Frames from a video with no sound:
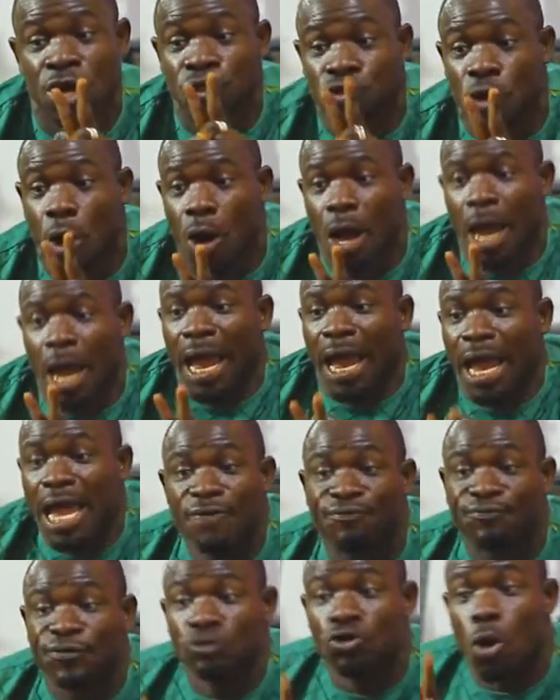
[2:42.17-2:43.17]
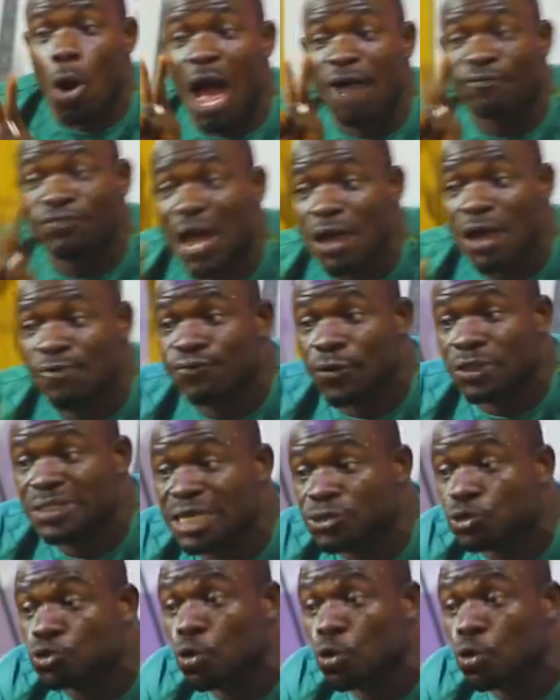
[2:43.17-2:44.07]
So if you don't have time for these